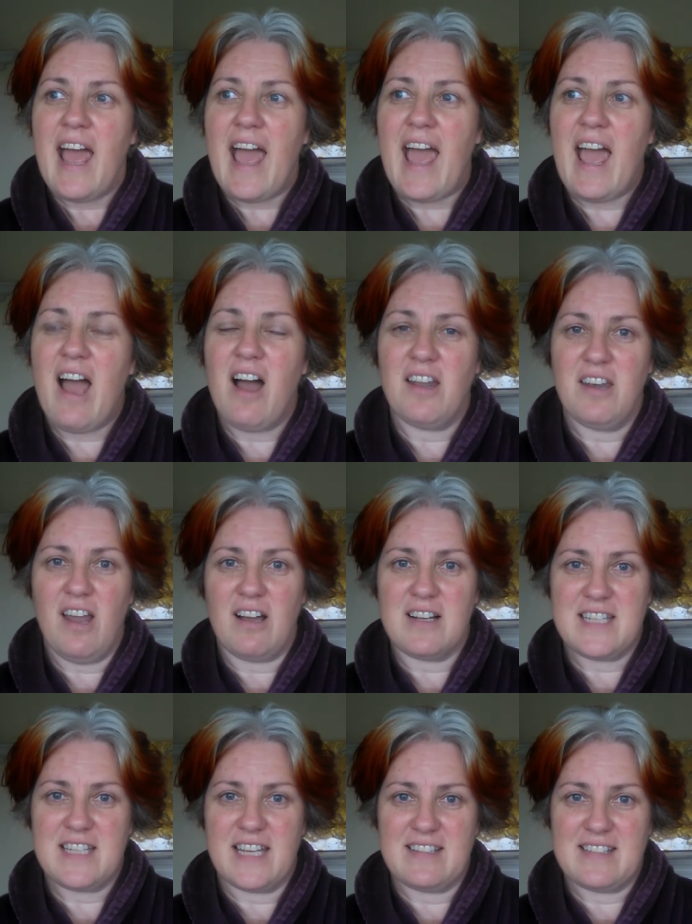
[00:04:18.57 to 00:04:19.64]
uh, on
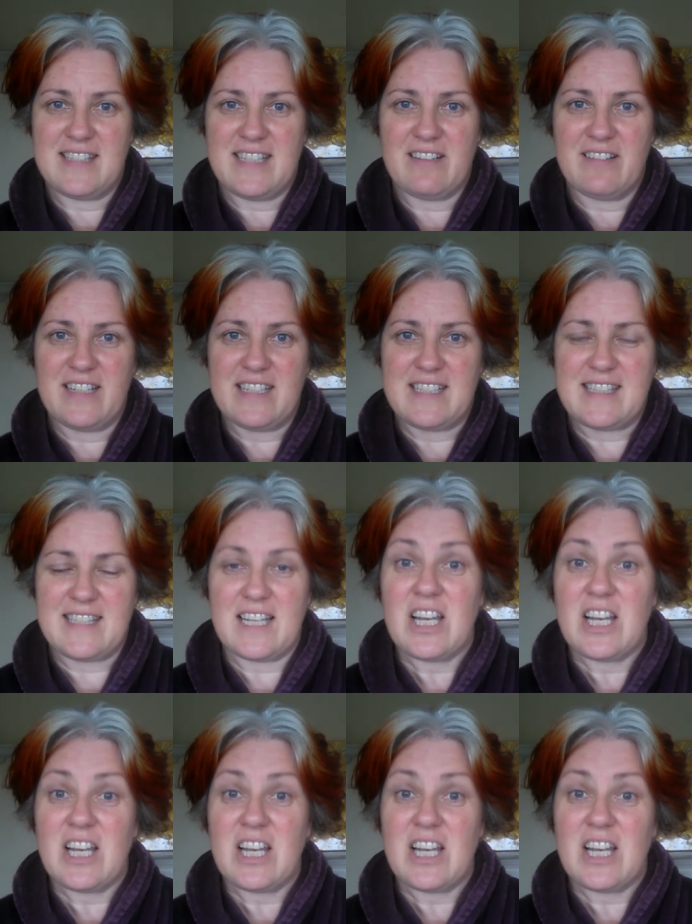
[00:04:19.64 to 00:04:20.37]
lockdown series,